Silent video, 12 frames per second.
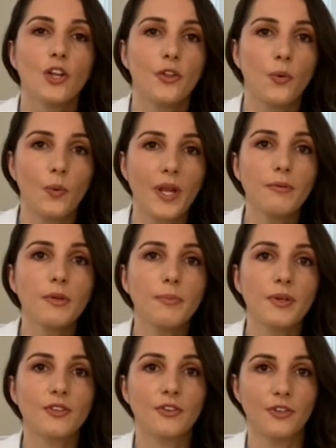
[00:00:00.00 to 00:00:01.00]
The way we
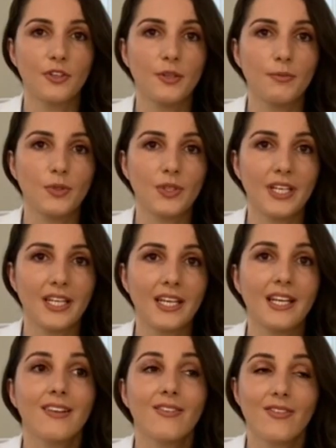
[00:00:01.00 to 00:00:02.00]
build herd
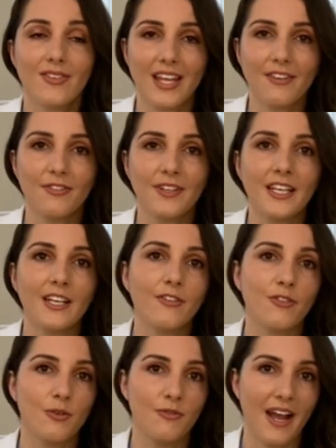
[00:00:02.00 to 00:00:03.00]
immunity safely is
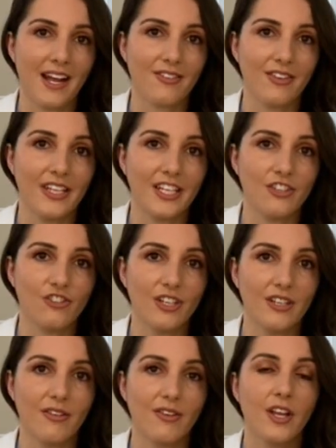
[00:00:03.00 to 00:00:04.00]
through
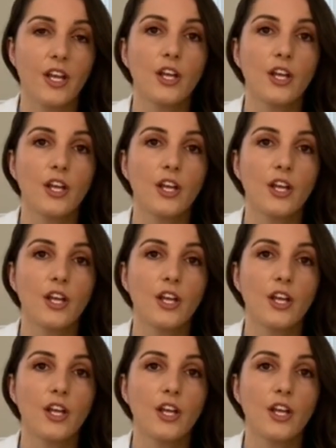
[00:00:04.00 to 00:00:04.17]
vaccinations.